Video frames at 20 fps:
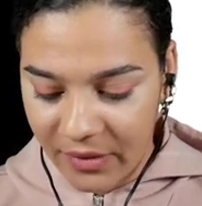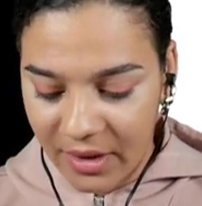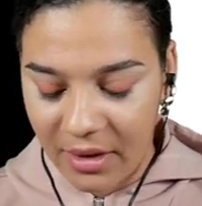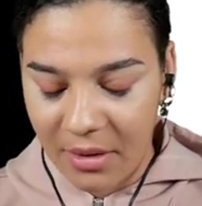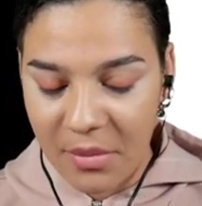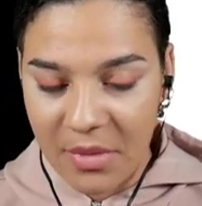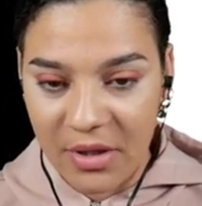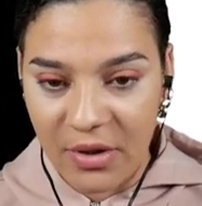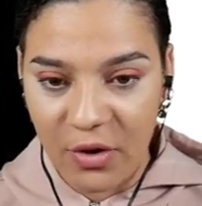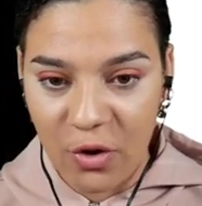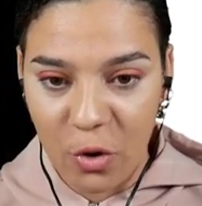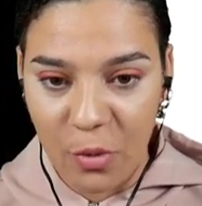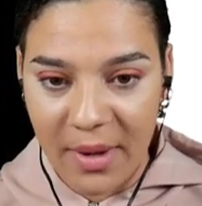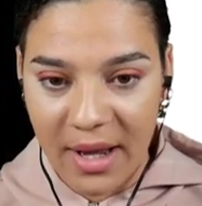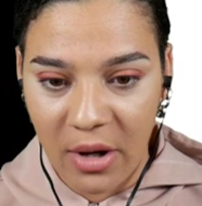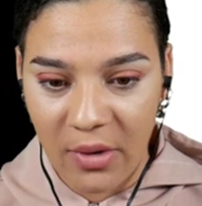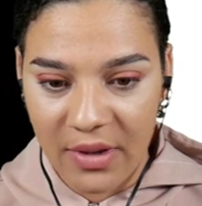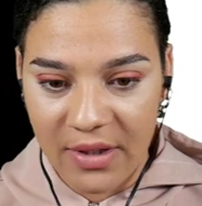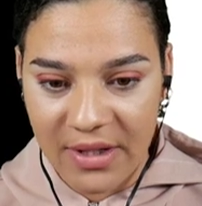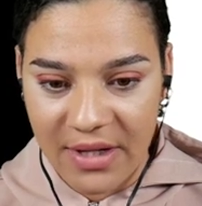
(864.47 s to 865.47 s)
I'm gonna zoom
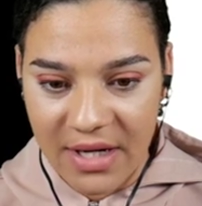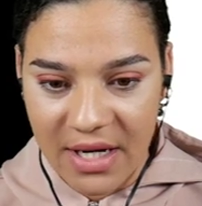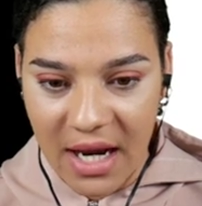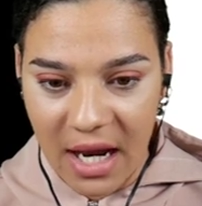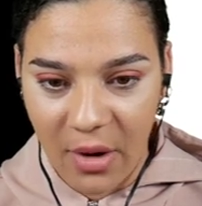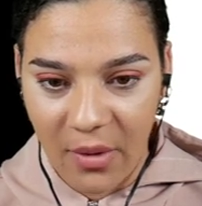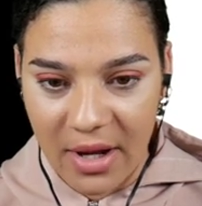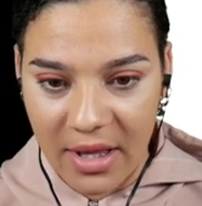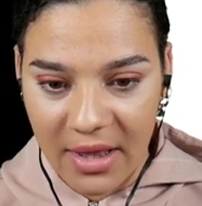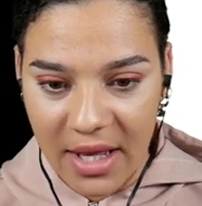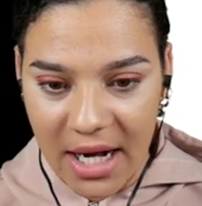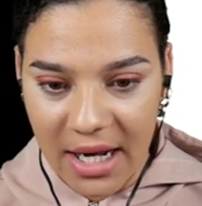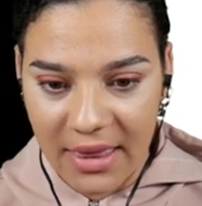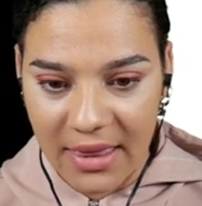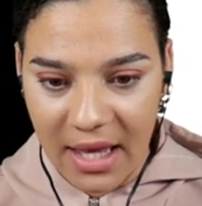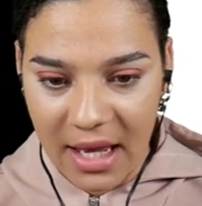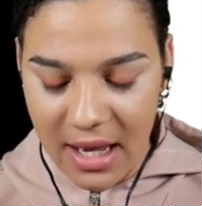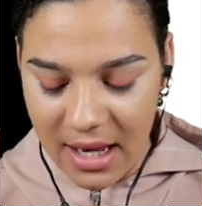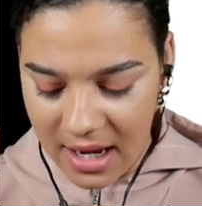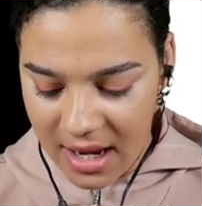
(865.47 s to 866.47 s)
out and see how I like
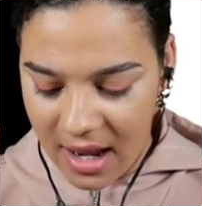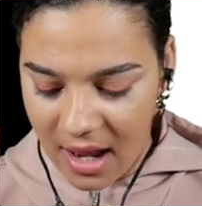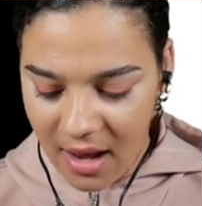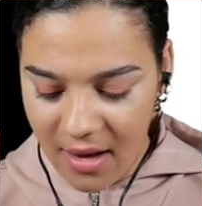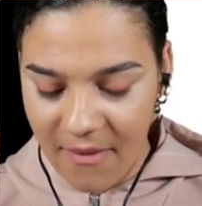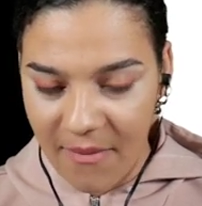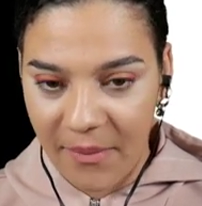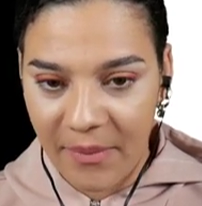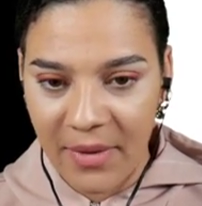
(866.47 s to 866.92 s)
that. Yeah.